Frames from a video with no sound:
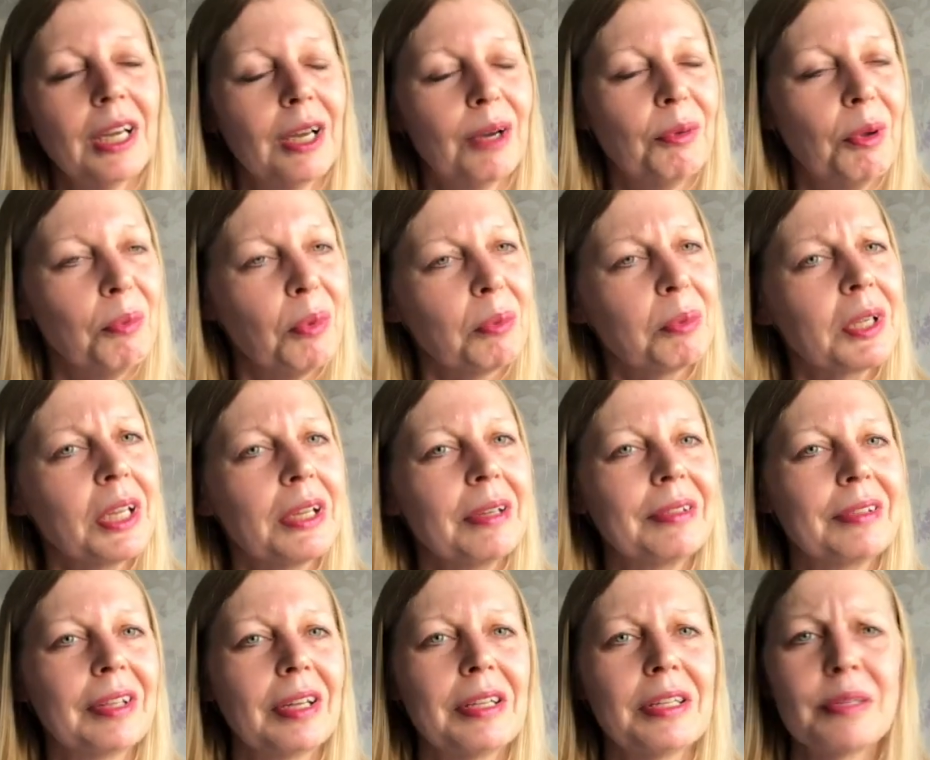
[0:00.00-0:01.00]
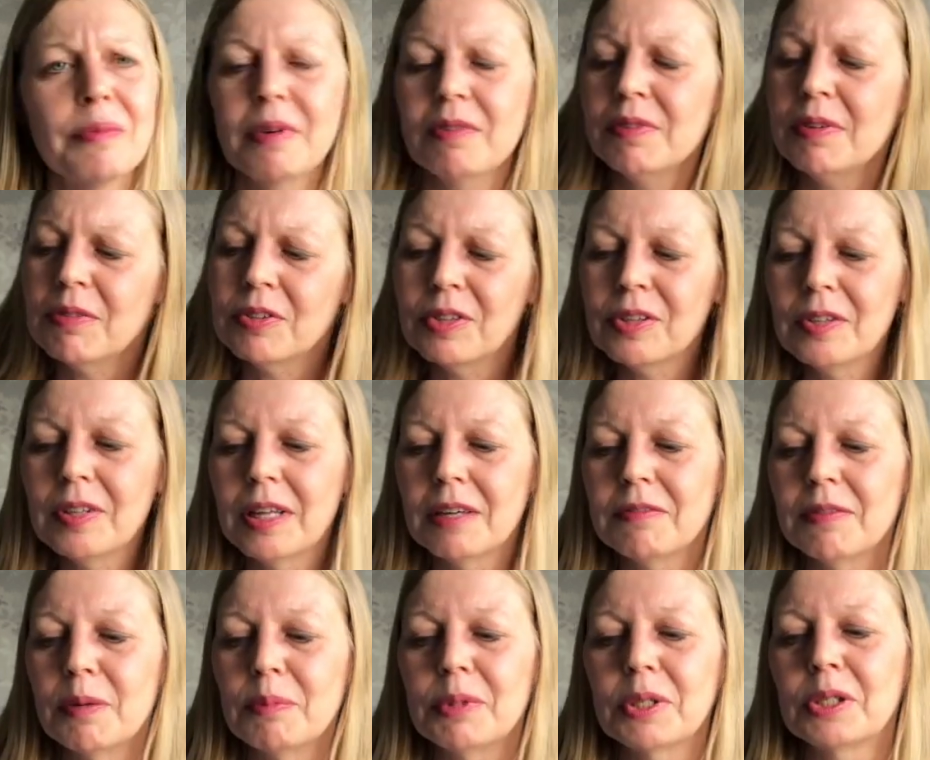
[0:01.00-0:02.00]
And my mum keeps saying to me, have you sewn
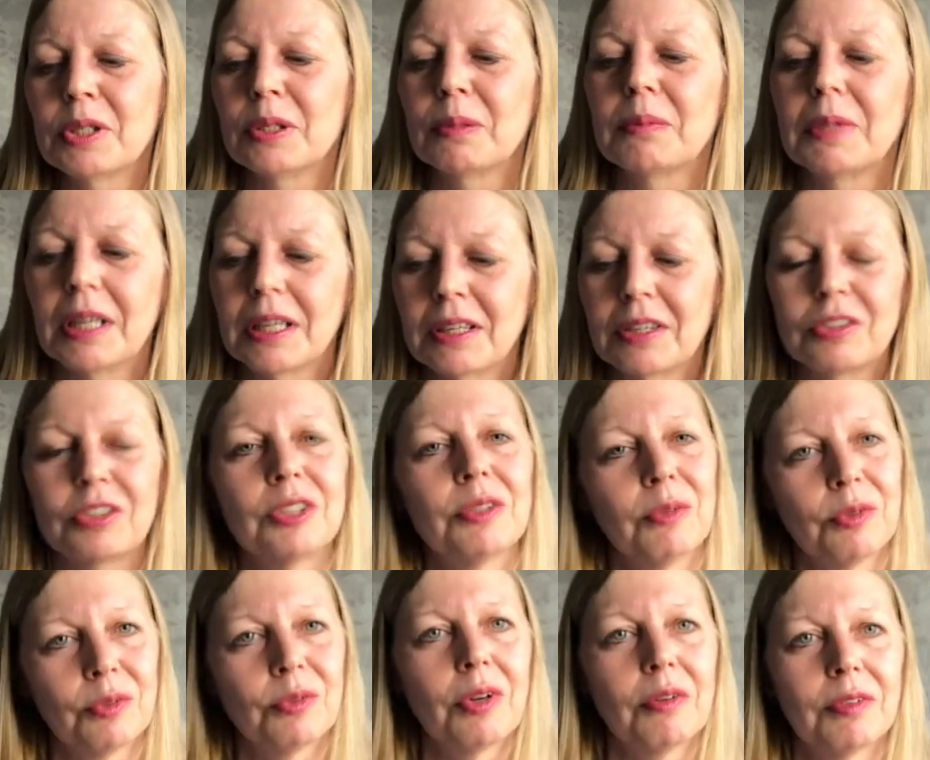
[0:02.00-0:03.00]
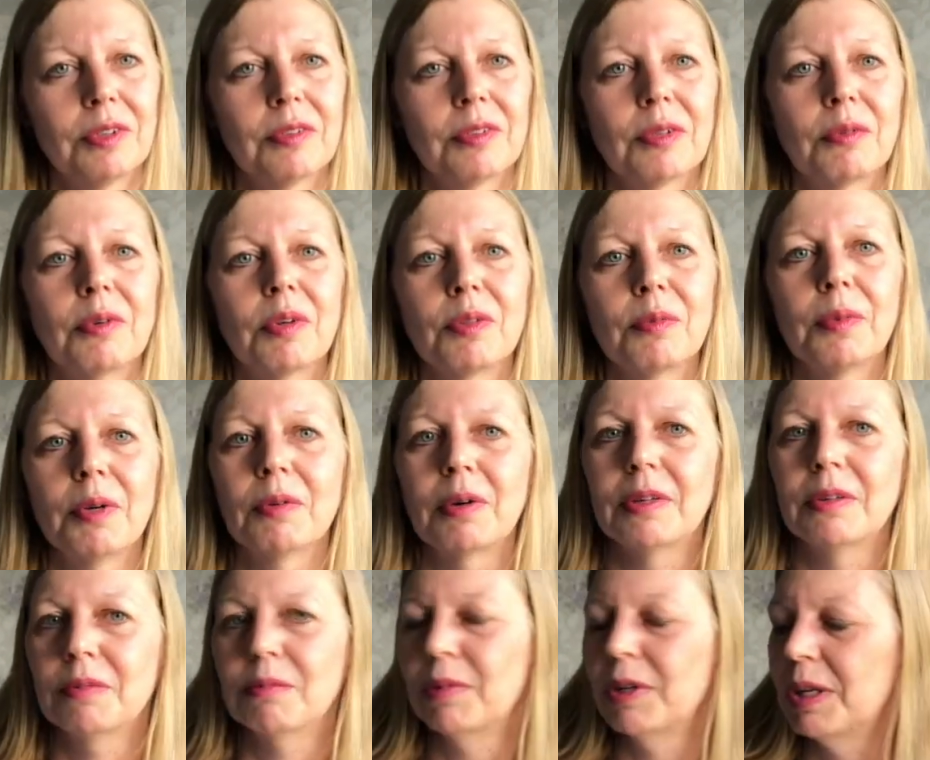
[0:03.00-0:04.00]
that fabric up yet? Because she was obviously with me
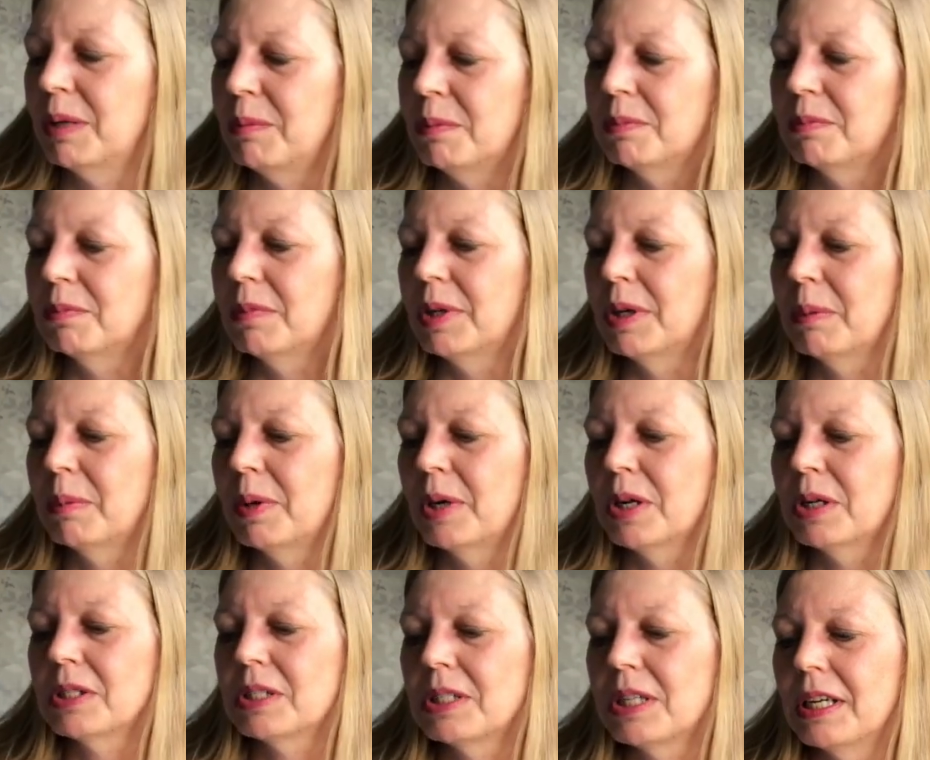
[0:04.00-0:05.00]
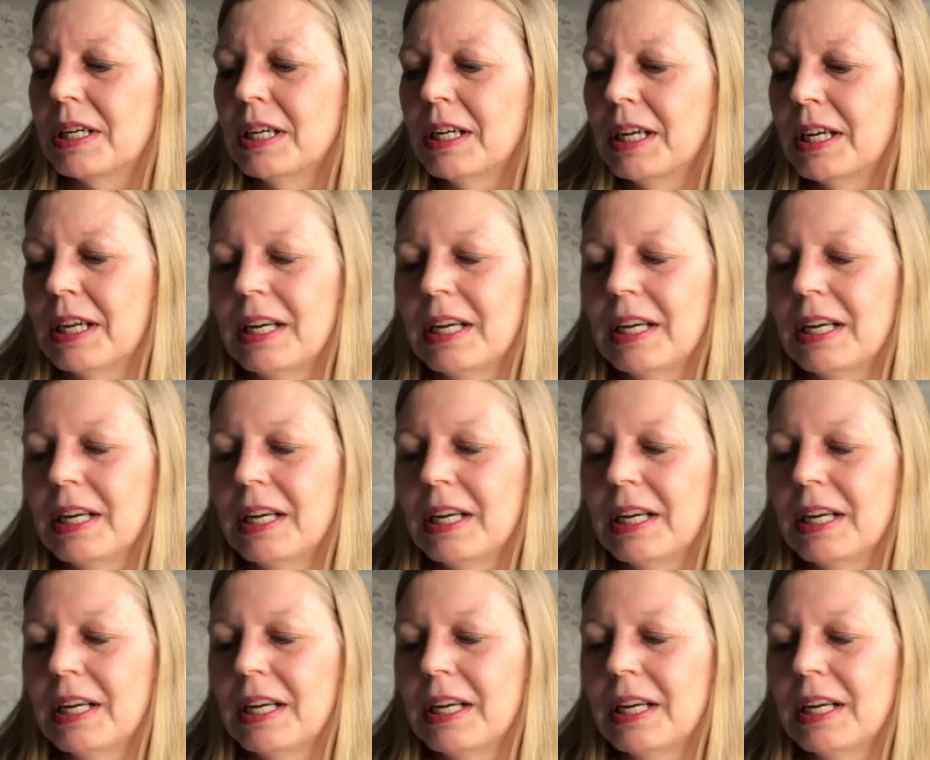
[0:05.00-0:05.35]
when I bought it.